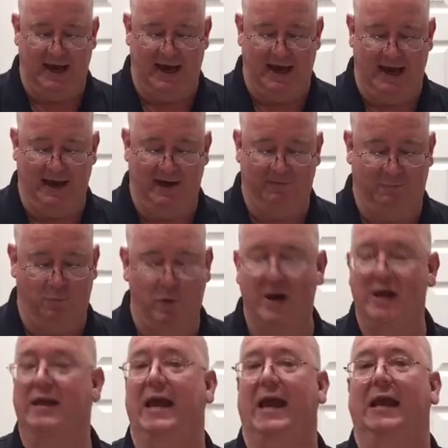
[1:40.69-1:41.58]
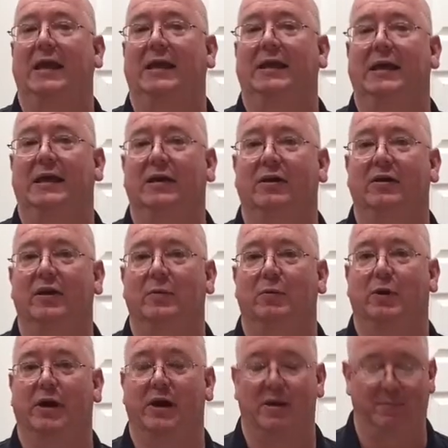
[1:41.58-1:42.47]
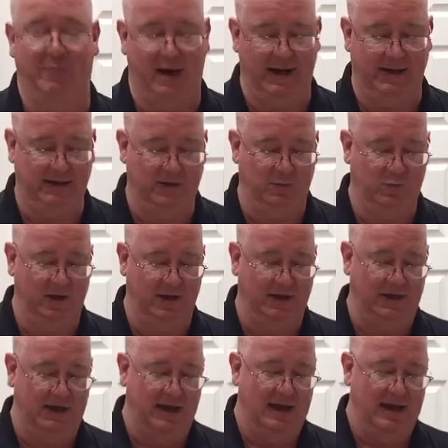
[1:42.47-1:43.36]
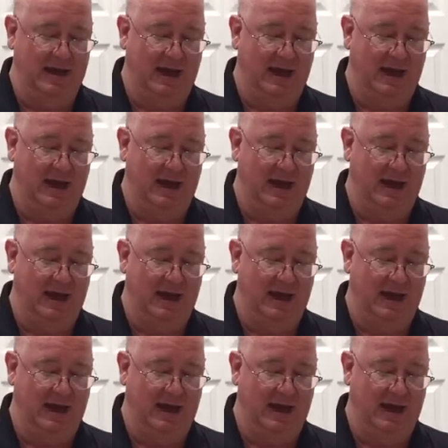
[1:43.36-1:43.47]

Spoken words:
I have 1 egg here that we're gonna bind it with.